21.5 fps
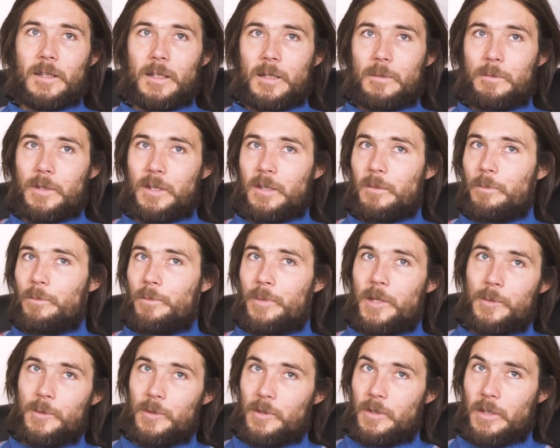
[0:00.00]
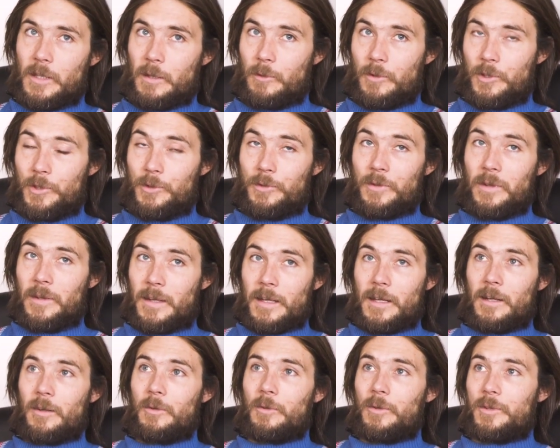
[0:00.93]
But the people that were doing
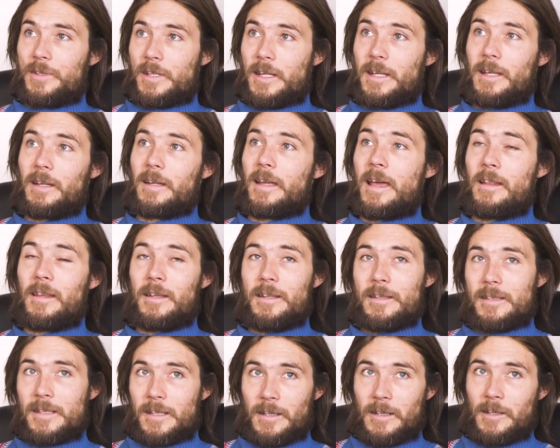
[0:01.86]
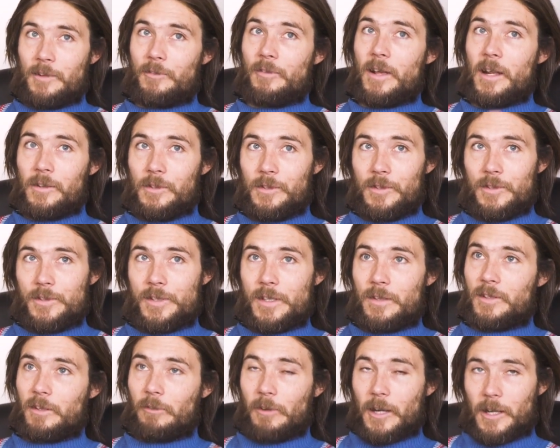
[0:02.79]
that was like Ellington and Reynolds
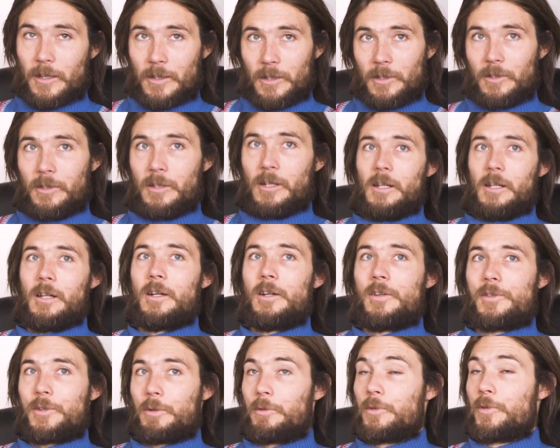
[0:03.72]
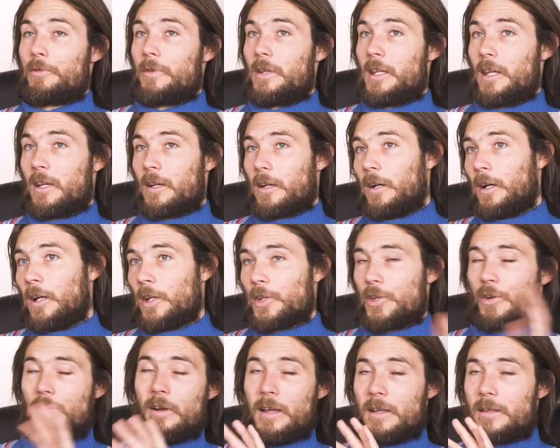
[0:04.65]
and Greco, so it was really
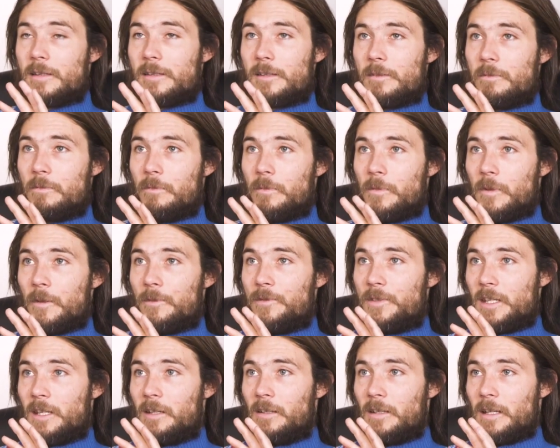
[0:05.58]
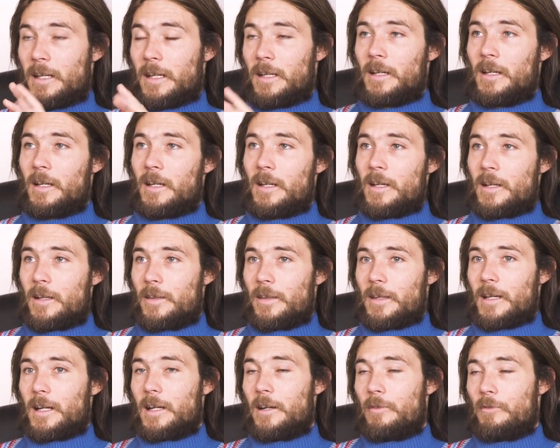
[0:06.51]
contrast of seeing like
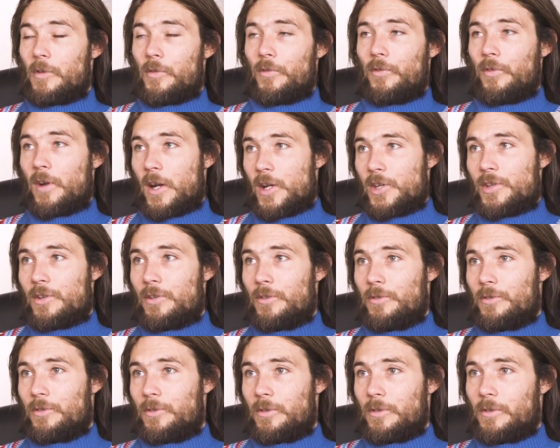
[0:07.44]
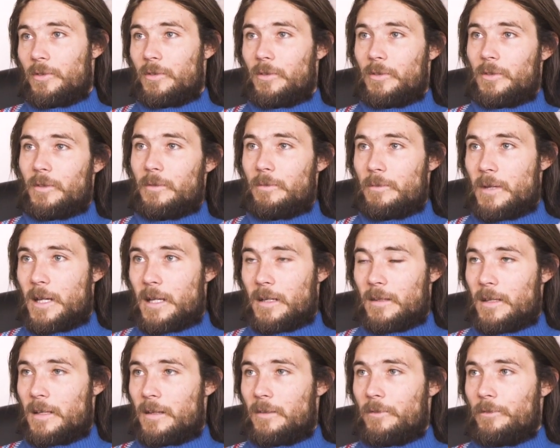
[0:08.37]
kind of a fresh dude back
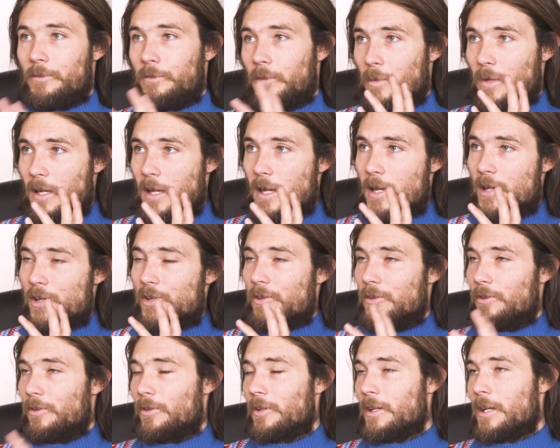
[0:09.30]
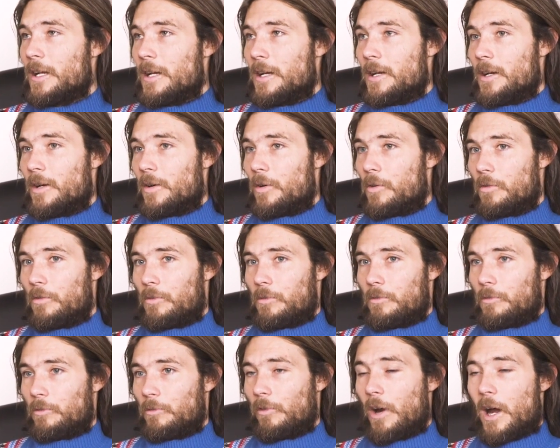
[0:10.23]
then from a Hesh dude
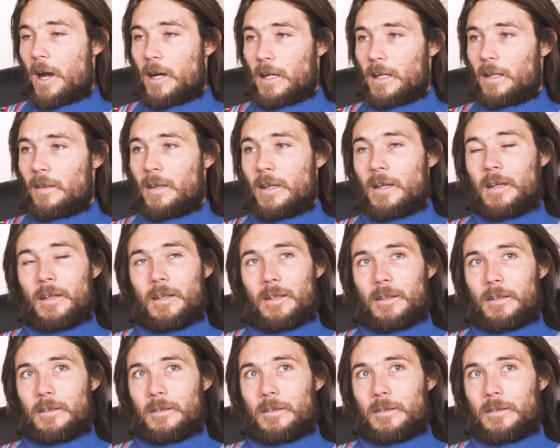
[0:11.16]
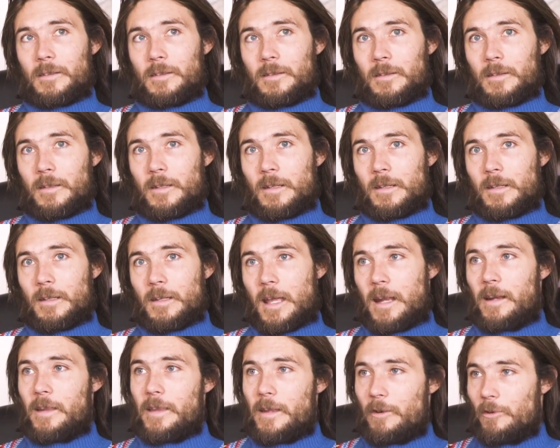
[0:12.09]
rocking that,
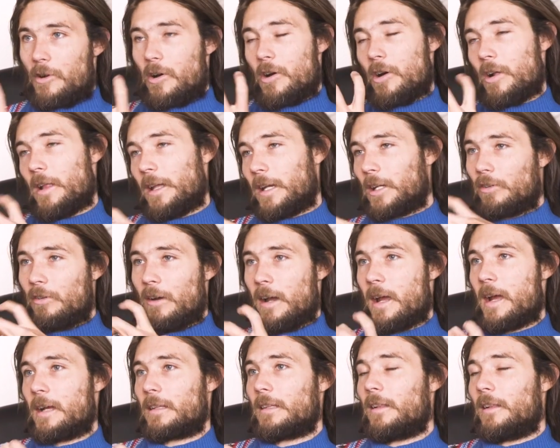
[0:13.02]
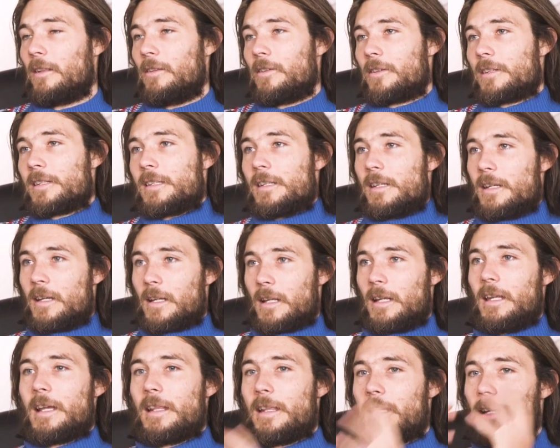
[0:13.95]
and they were all like cracked and they looked sick, and
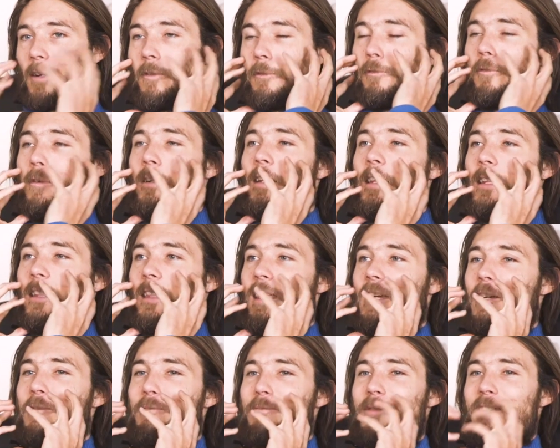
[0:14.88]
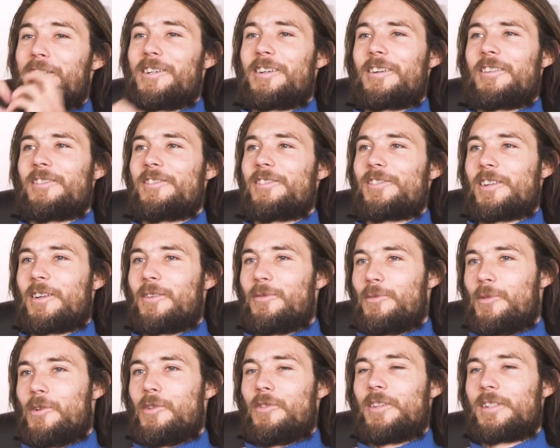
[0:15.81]
he had like a really thick beard, and I was like,
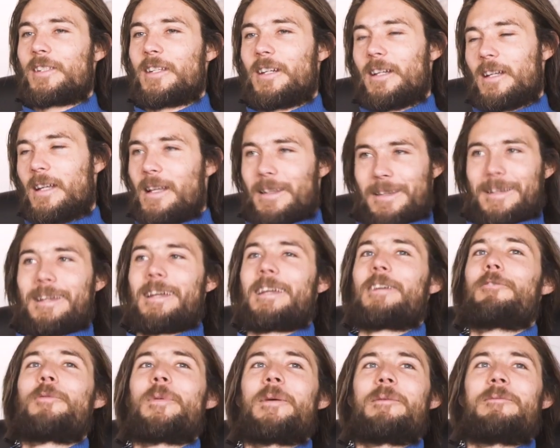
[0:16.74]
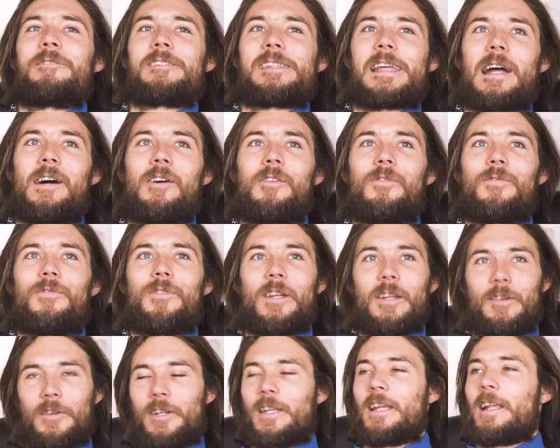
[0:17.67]
whoa, this guy, like I can remember his outfit.
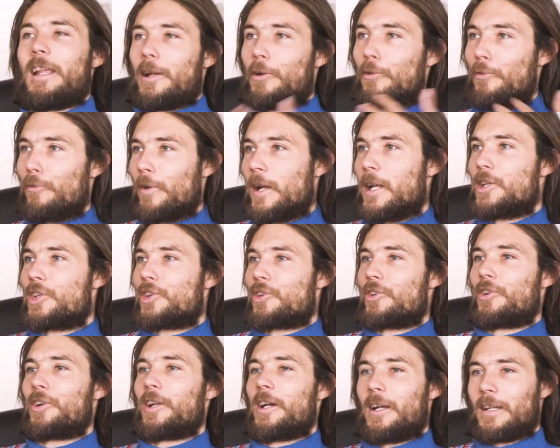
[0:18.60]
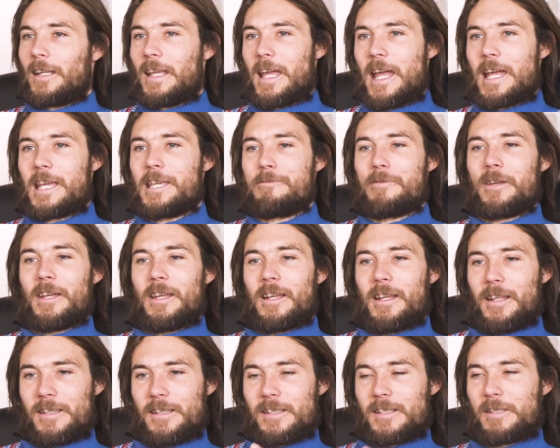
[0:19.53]
He had like a red shirt on, khaki
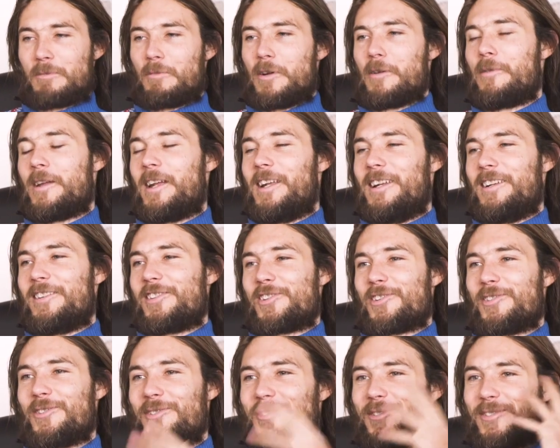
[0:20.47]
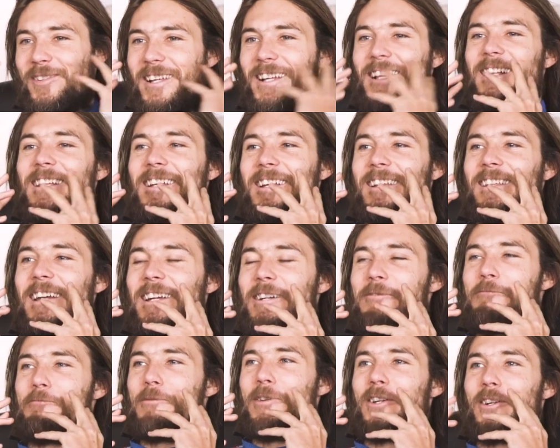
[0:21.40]
pants, spray painted shoes, and like a
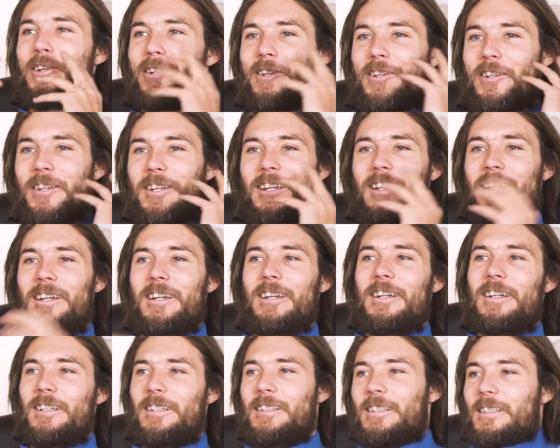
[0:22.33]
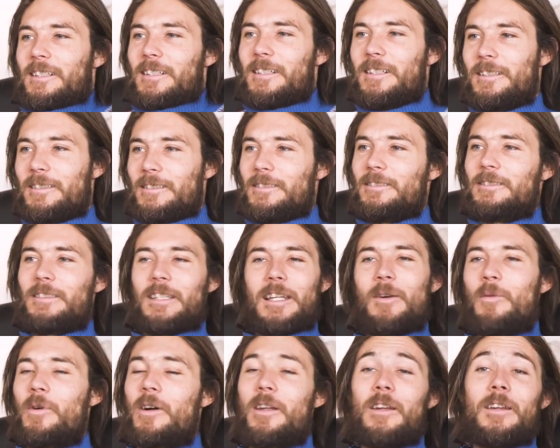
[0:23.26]
beard, and I
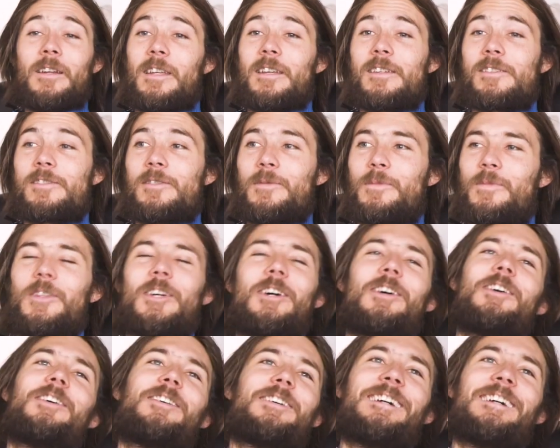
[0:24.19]
wanted to kiss him. No.